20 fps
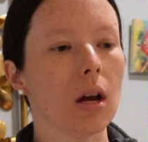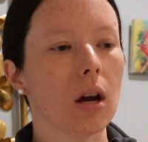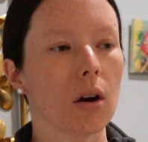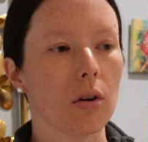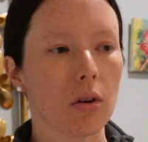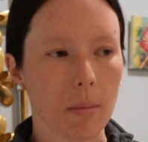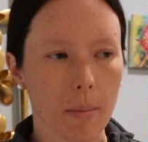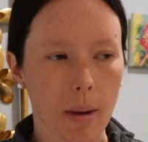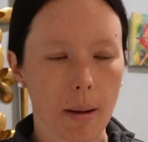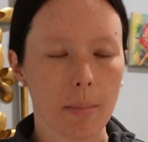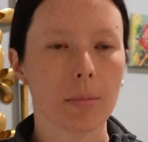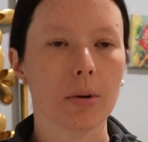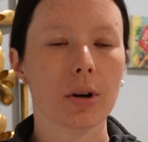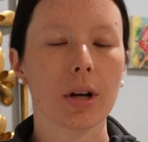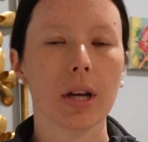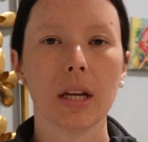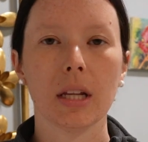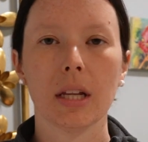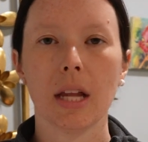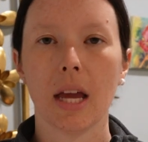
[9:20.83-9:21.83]

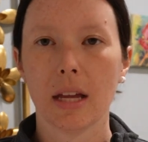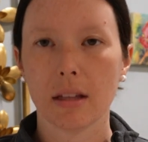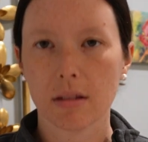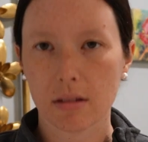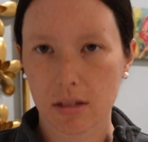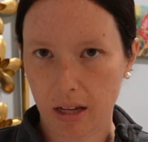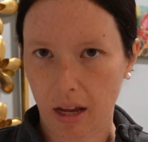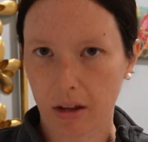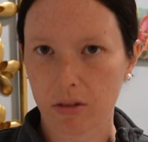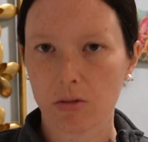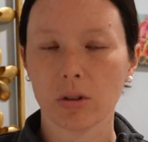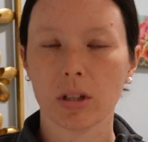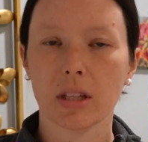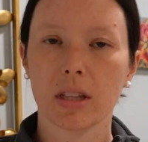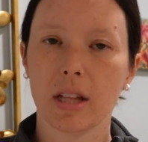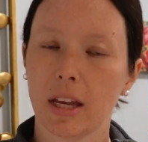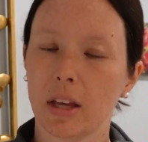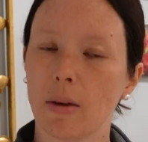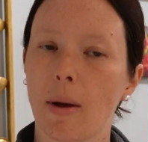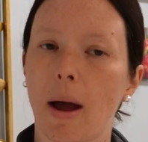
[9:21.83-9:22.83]
remembering and scheduling
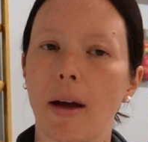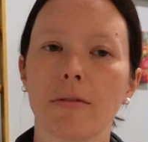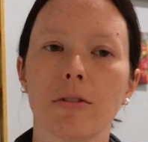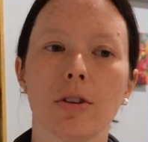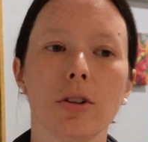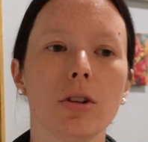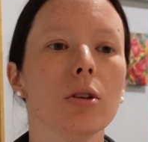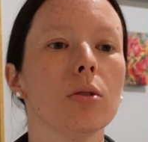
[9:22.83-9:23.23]
that you have to do.